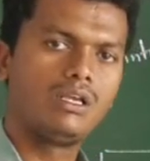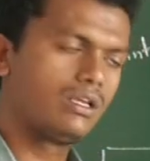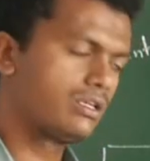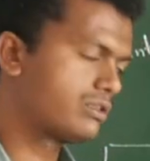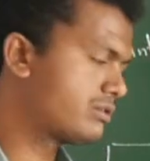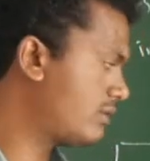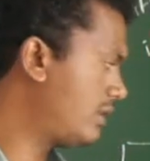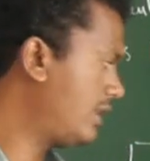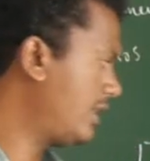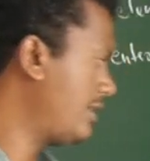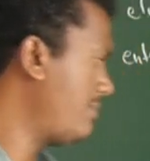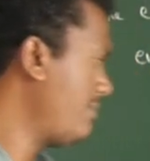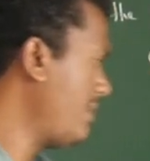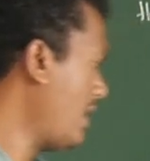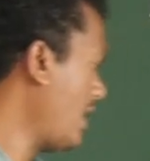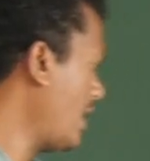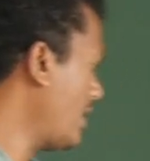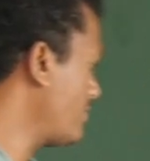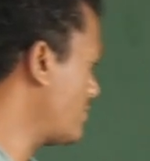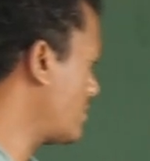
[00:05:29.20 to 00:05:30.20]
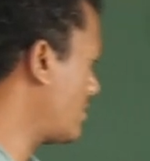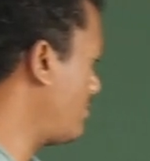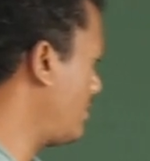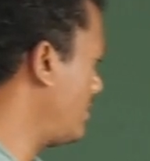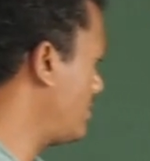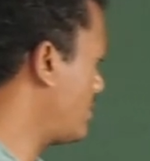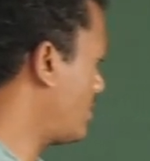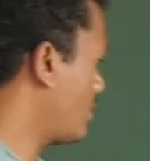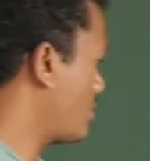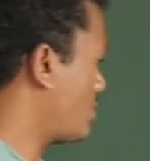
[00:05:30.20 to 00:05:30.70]
So let me have some
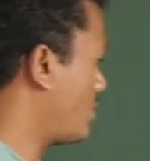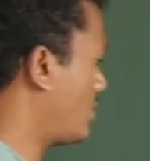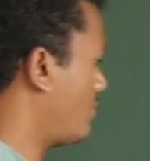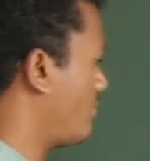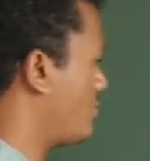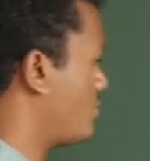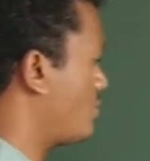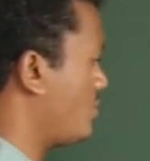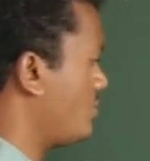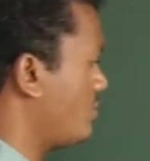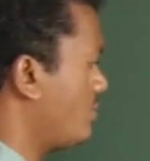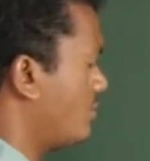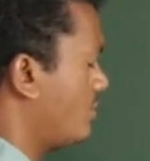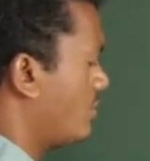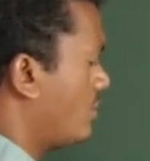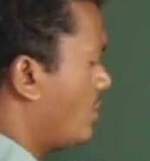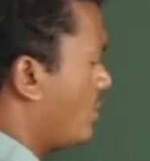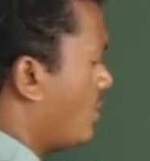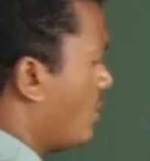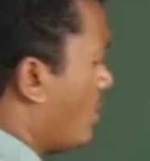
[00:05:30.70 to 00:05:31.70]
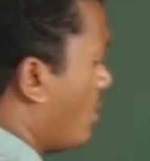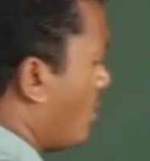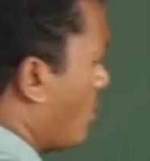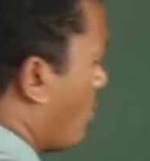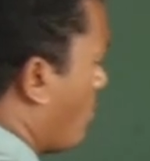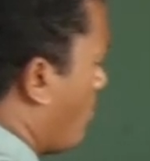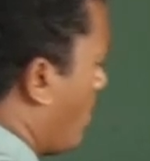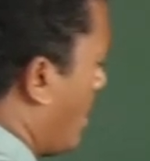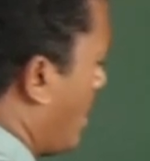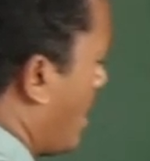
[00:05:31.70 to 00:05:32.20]
discussion with you.
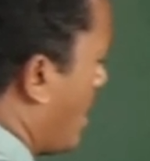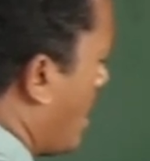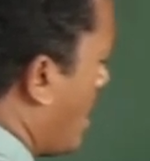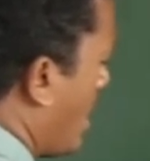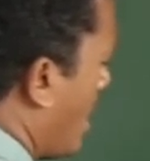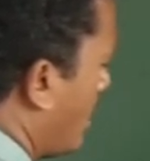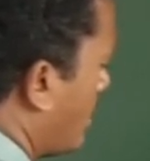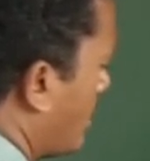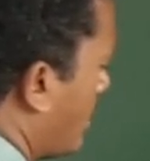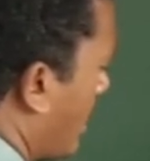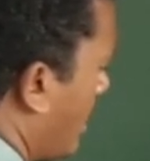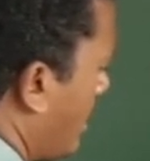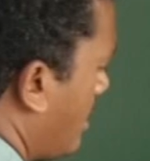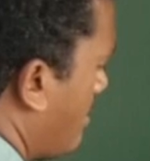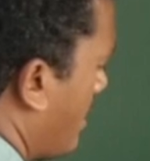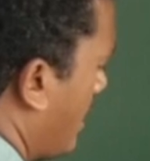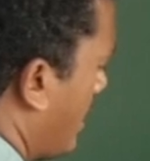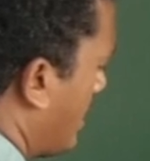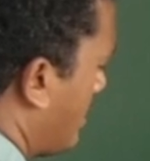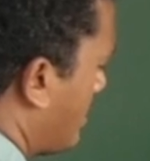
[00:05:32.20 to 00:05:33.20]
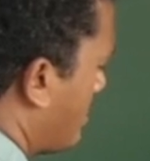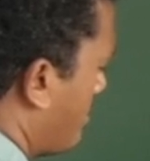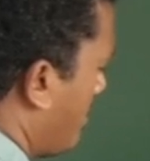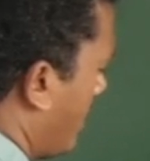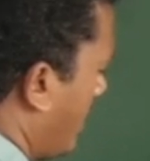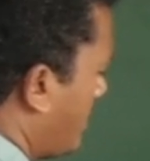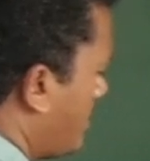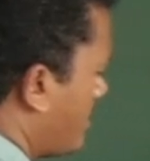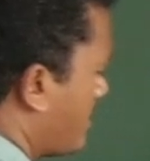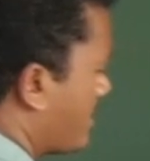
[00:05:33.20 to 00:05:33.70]
What are alkali metals
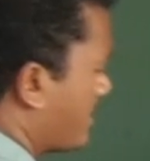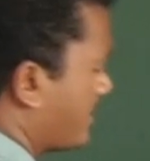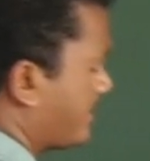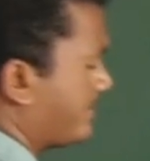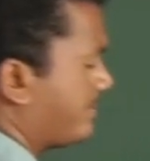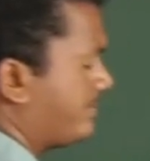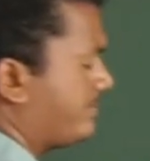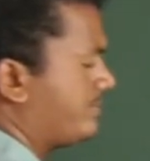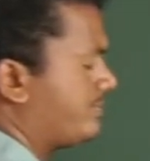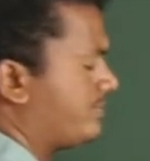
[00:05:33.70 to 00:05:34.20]
means?